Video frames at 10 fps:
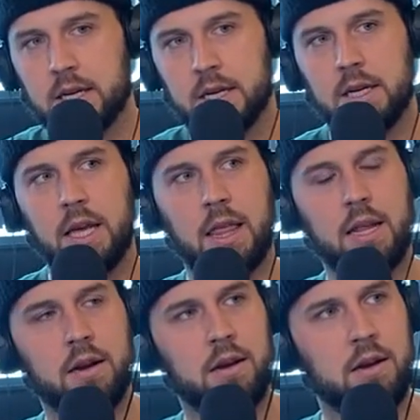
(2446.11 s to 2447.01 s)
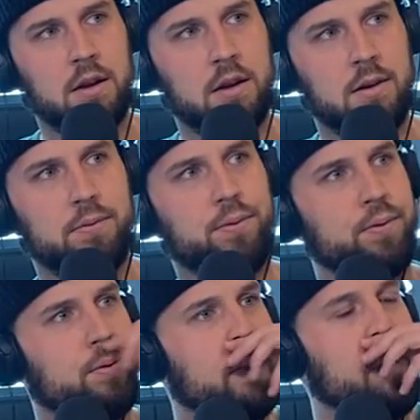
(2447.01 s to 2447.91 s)
Yeah,
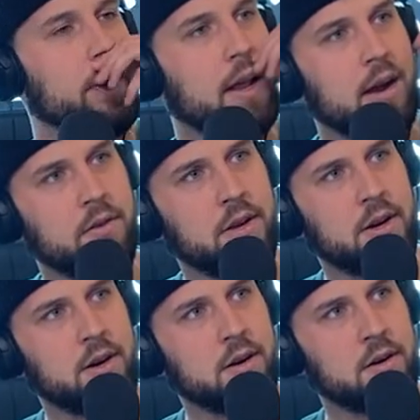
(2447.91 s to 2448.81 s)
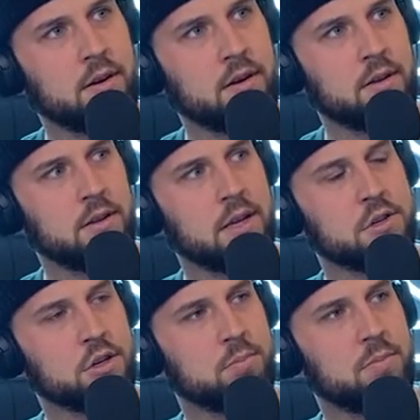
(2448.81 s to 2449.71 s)
that one down there, that's
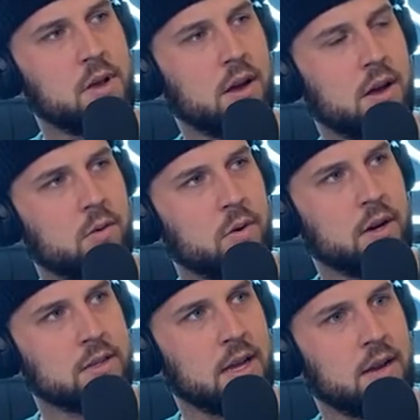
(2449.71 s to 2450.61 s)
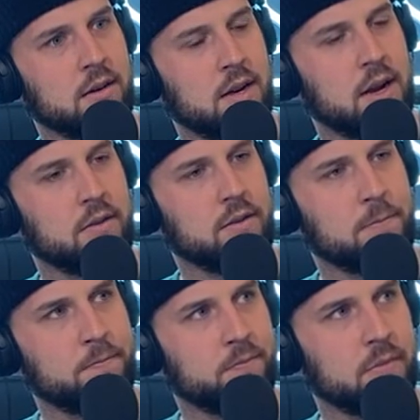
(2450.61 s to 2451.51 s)
just, what is that? Kind of
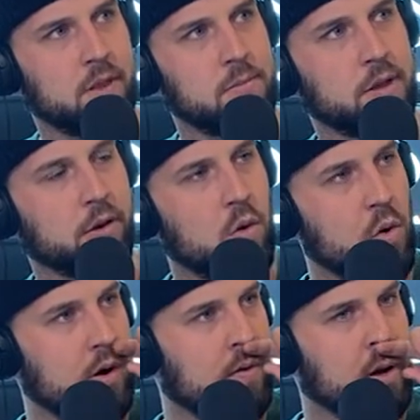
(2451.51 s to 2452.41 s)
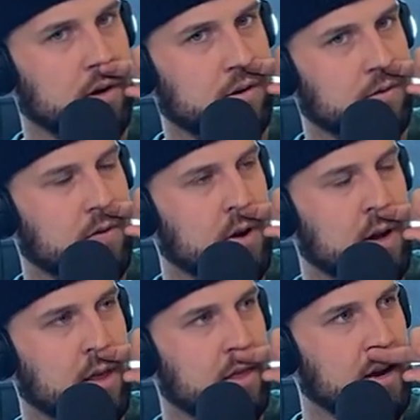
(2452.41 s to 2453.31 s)
about the corner of
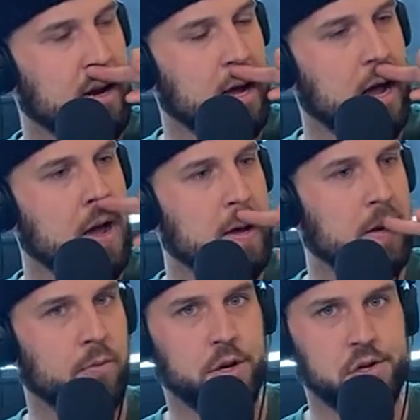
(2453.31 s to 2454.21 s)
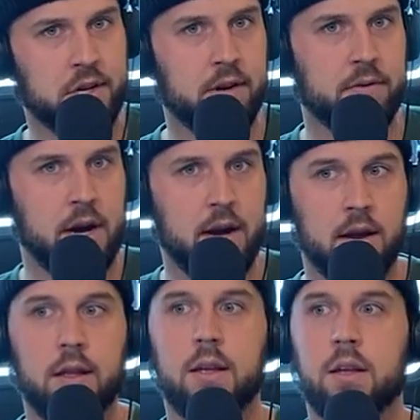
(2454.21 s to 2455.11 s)
130th and Richardson, right?
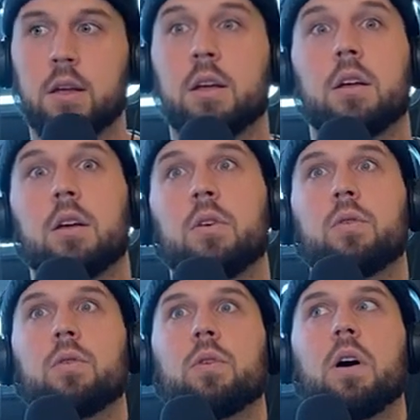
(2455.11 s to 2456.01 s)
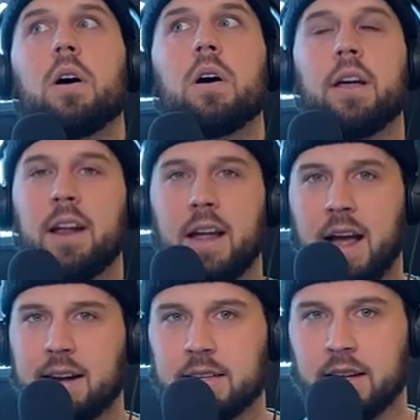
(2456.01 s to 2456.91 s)
And I
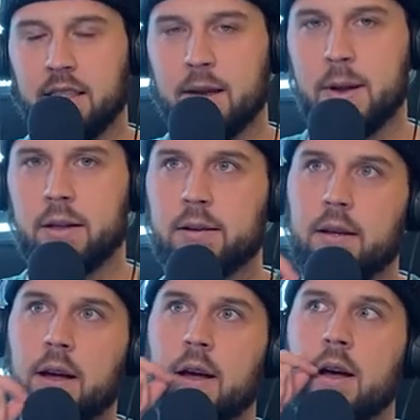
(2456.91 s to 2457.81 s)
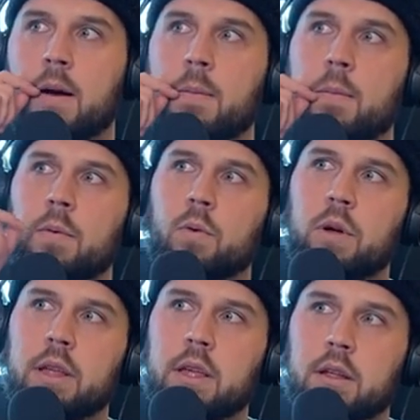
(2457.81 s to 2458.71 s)
act like I think about it. Well,
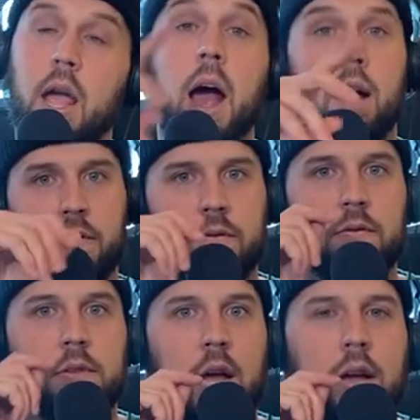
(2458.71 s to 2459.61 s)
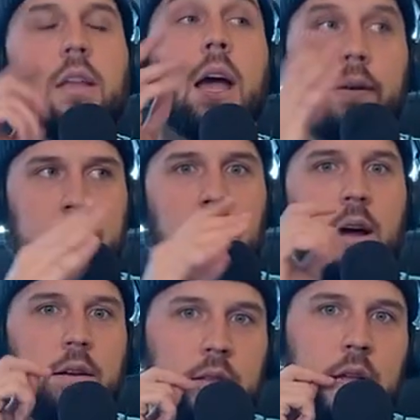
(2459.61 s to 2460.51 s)
I think, yeah,
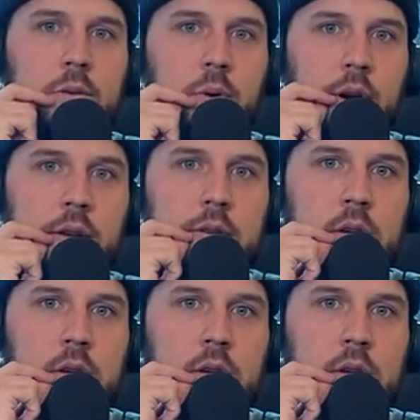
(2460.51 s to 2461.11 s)
that's where it is.